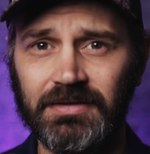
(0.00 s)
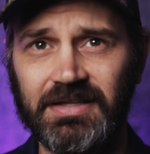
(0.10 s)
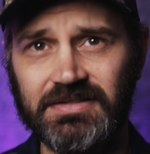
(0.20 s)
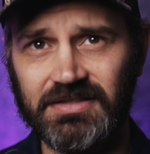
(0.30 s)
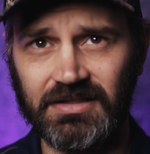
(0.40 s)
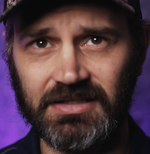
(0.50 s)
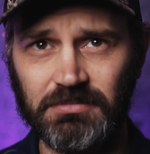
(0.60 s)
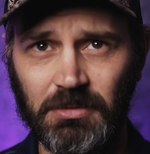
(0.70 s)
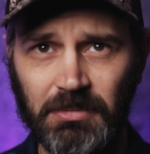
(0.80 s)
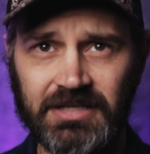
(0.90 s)
That's it.
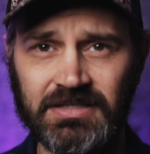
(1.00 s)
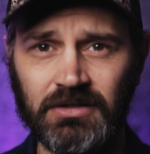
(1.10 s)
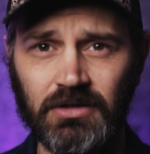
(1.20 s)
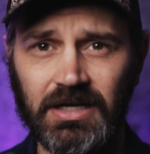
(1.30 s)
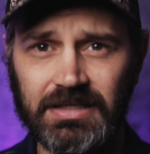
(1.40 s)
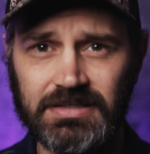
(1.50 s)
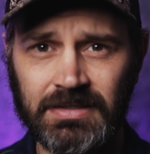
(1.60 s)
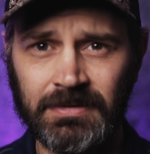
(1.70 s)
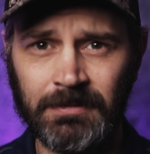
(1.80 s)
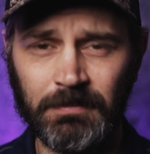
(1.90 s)
That's my basic lighting
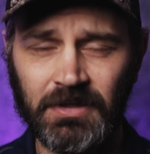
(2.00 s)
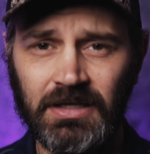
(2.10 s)
setup.